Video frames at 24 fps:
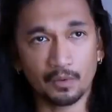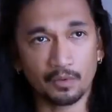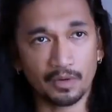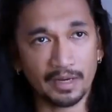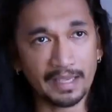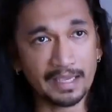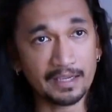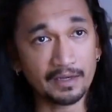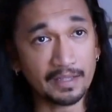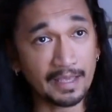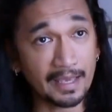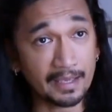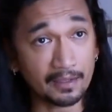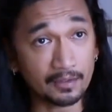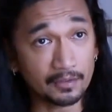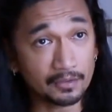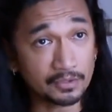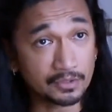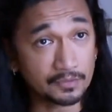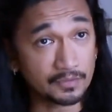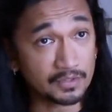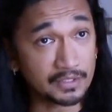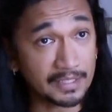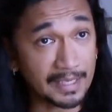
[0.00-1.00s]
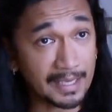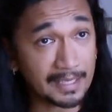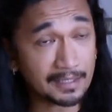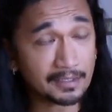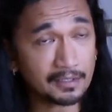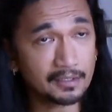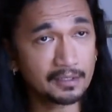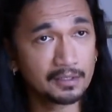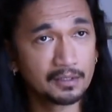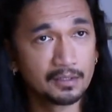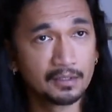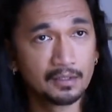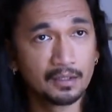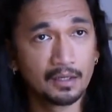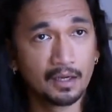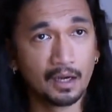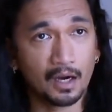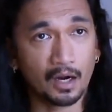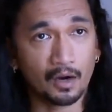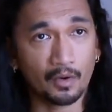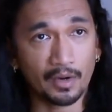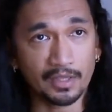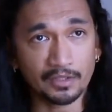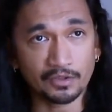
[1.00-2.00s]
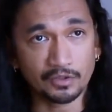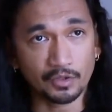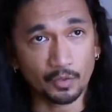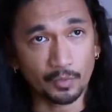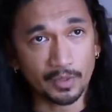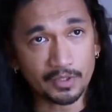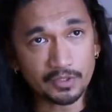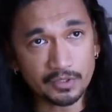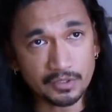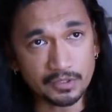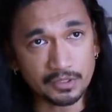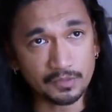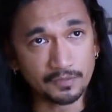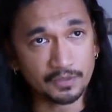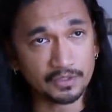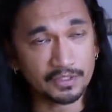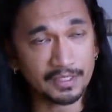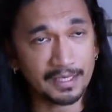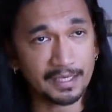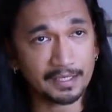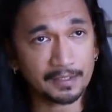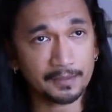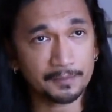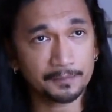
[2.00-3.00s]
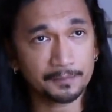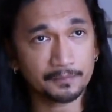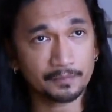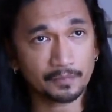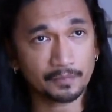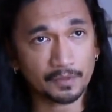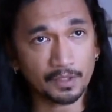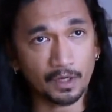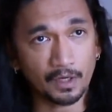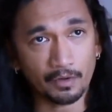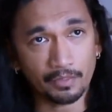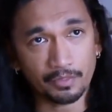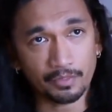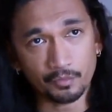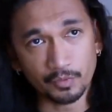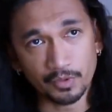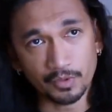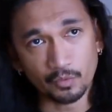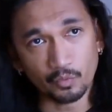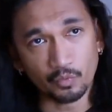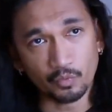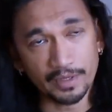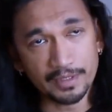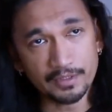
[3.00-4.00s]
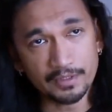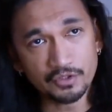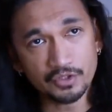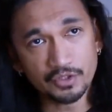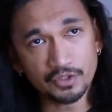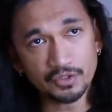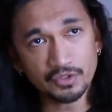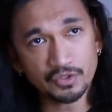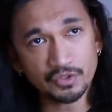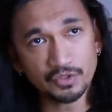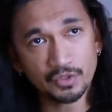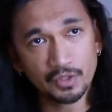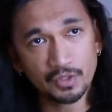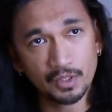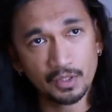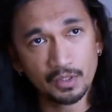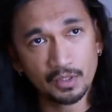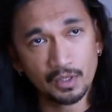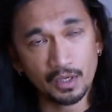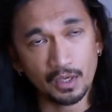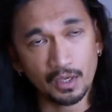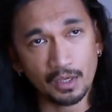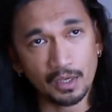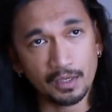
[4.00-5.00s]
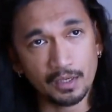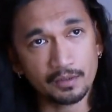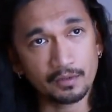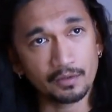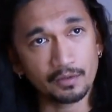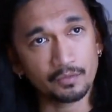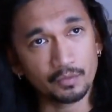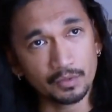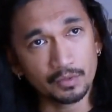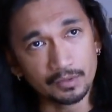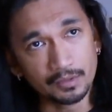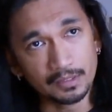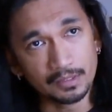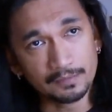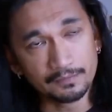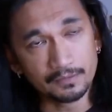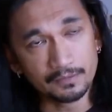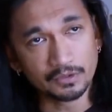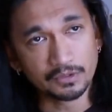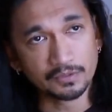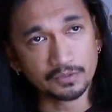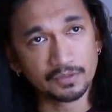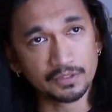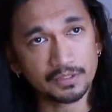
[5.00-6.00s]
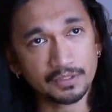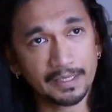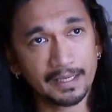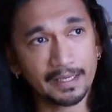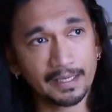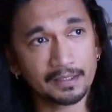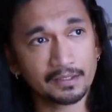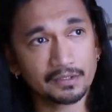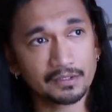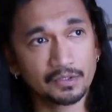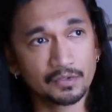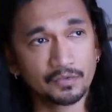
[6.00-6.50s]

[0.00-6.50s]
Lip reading: our eight angles of attack, our eight directions of attack, our three ranges, and our three levels of attack.